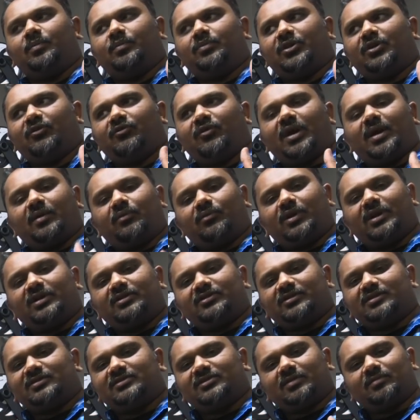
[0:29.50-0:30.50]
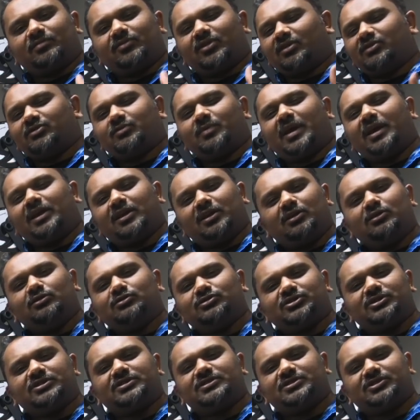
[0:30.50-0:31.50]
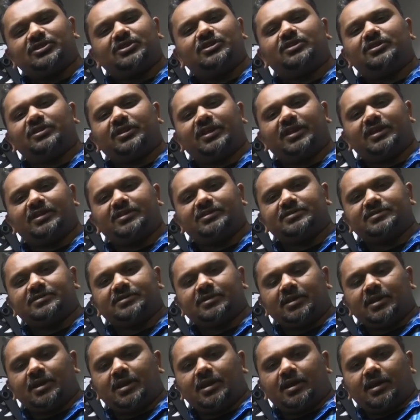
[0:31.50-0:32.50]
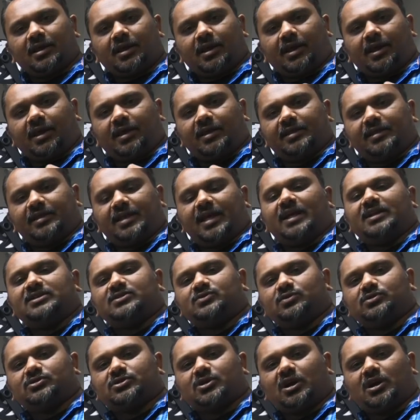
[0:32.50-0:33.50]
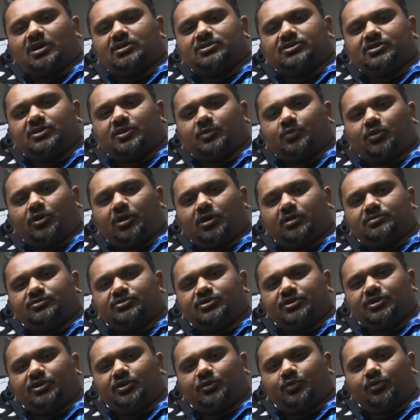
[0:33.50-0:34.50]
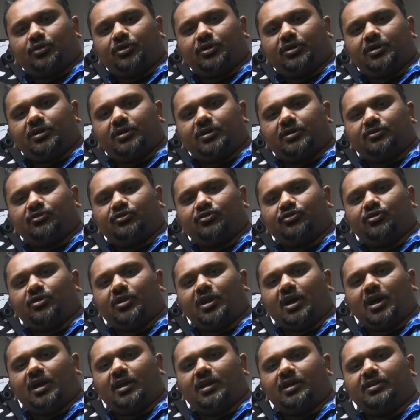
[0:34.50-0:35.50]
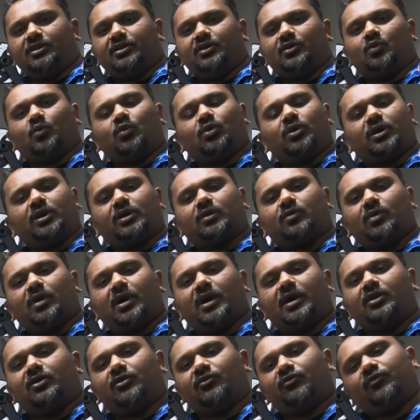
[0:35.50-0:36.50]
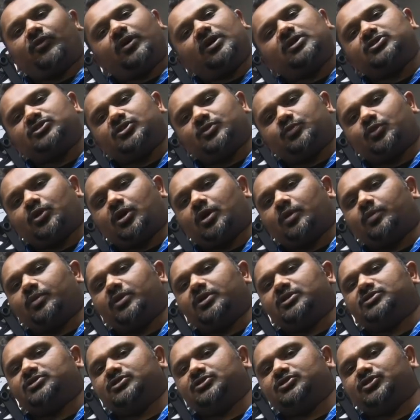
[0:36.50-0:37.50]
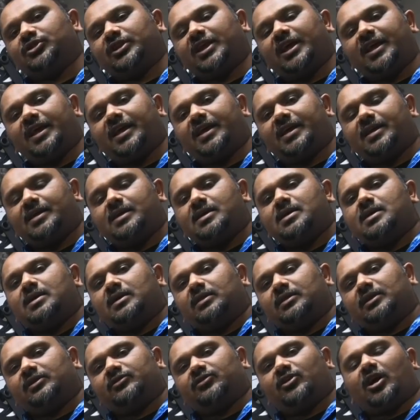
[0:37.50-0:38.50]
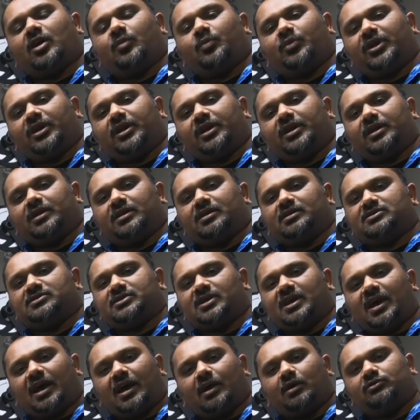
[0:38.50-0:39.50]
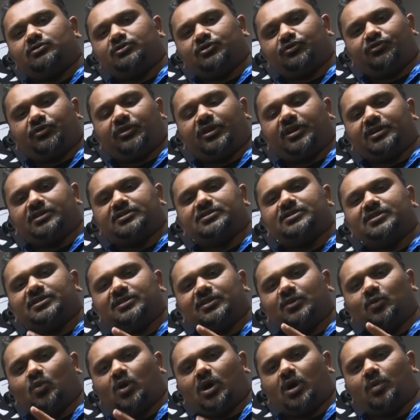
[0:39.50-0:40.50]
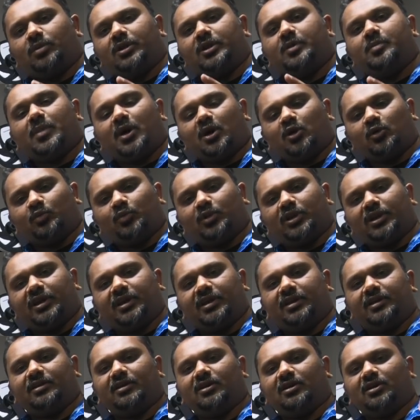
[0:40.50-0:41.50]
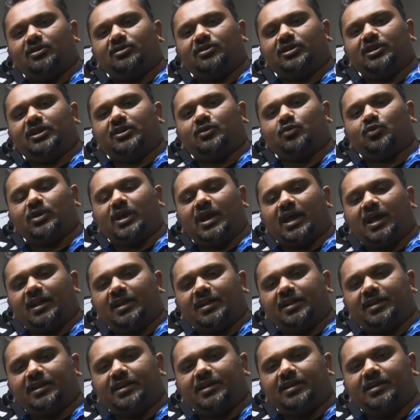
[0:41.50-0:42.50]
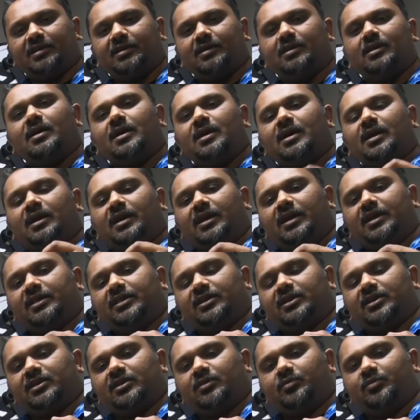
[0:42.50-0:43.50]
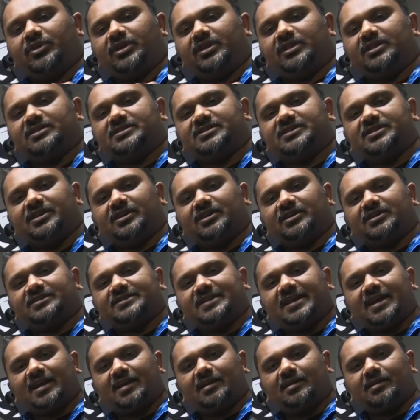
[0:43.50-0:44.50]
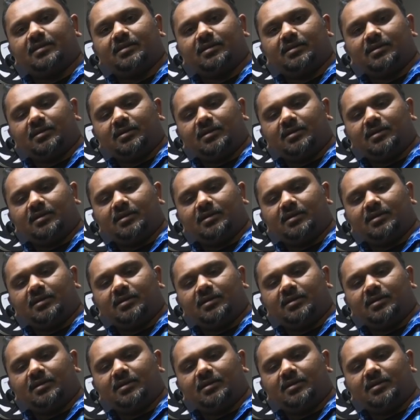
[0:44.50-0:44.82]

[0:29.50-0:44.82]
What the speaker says: the vibration sometimes might loosen certain things, and that's what's causing the problems in your printer to not either work right or function properly. So today, the topic is how to fix the wobbly mount plate on the Creality, either it be the CR10,